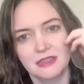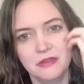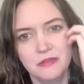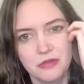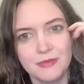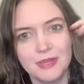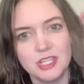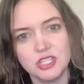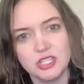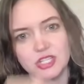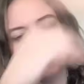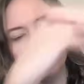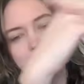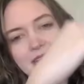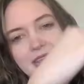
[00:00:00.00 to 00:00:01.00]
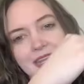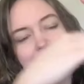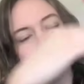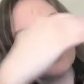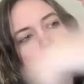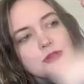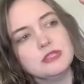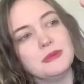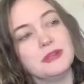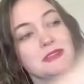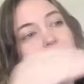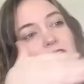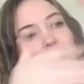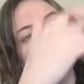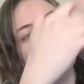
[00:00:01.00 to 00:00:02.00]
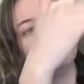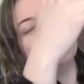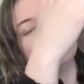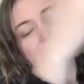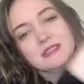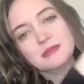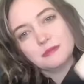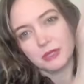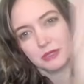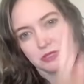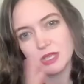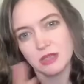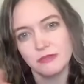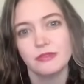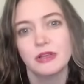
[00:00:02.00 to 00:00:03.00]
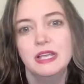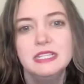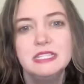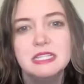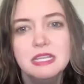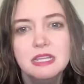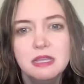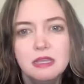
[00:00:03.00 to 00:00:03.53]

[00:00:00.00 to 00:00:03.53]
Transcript: information to it and it's supposed to bounce off, but if it doesn't bounce off right,